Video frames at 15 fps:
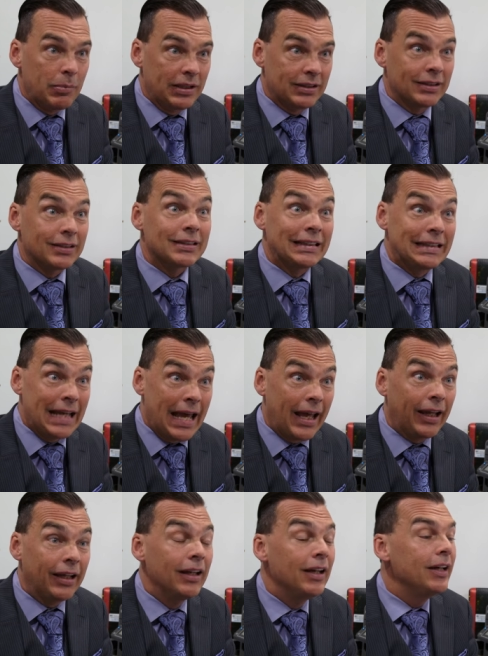business
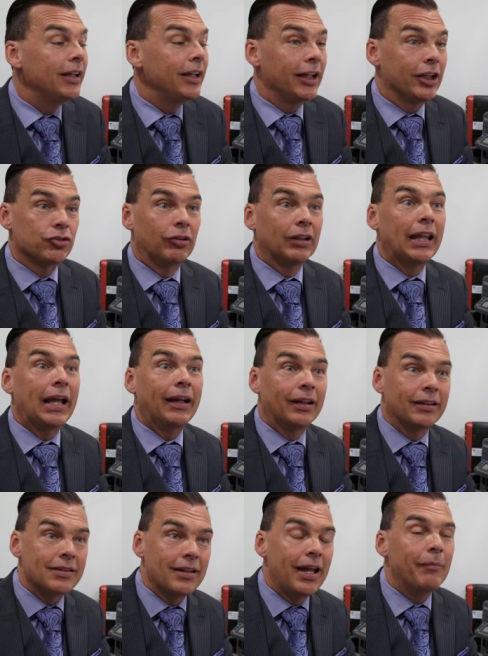today is relating
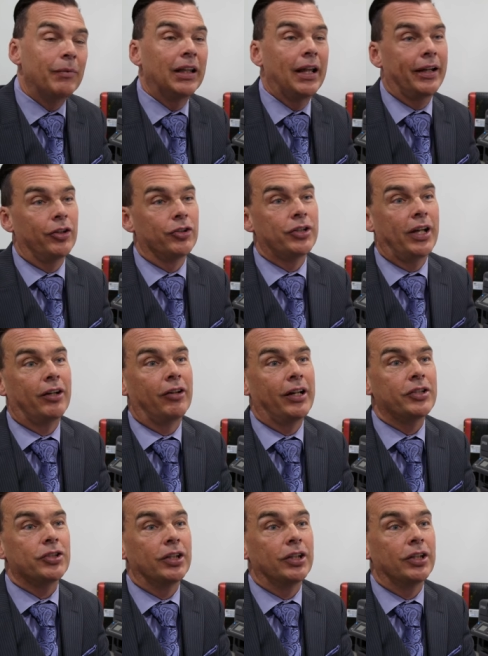to that millennial generation.